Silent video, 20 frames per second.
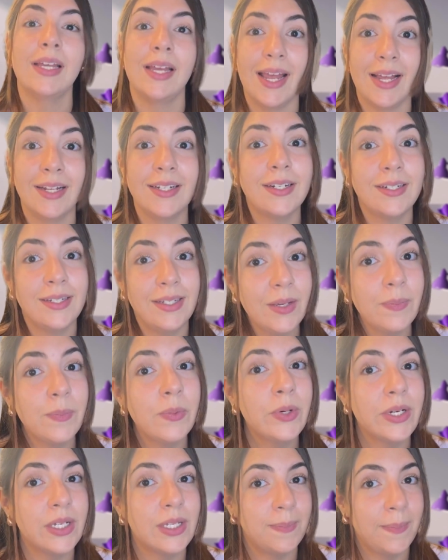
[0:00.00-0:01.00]
and a deep
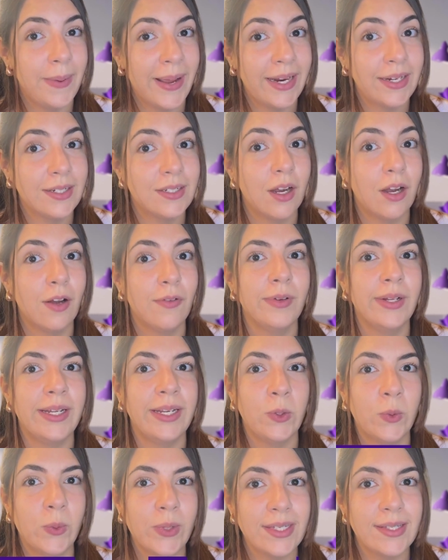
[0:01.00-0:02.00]
respect of
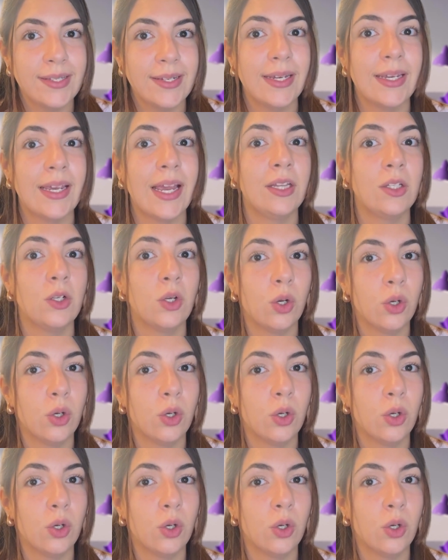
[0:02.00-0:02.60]
linguistic and